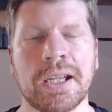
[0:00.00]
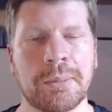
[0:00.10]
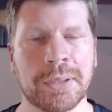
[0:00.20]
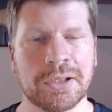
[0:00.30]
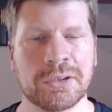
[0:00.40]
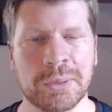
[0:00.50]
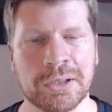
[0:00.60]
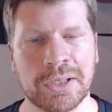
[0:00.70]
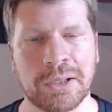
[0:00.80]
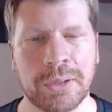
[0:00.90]
And because we
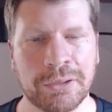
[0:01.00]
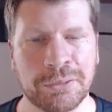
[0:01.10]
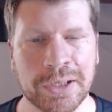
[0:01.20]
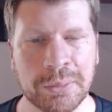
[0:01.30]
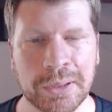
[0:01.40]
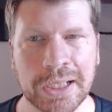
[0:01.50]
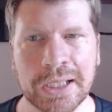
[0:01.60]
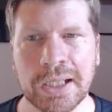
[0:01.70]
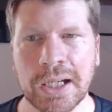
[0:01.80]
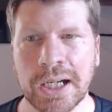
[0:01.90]
do that quite frequently,
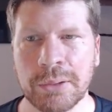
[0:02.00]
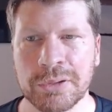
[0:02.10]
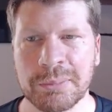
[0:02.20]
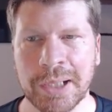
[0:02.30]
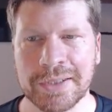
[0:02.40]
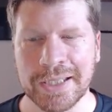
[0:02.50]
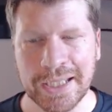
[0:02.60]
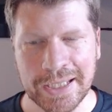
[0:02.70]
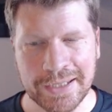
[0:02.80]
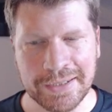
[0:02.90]
I want to be able to
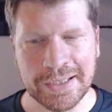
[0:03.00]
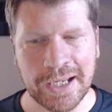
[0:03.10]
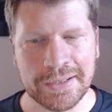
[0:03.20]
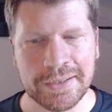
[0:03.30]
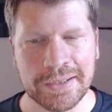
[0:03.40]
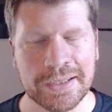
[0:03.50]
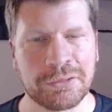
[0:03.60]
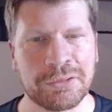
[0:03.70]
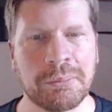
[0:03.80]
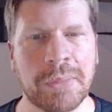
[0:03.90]
easily access it
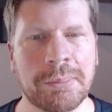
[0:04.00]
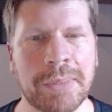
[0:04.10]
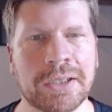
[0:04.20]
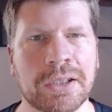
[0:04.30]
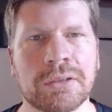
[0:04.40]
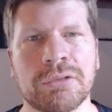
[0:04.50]
from my menu,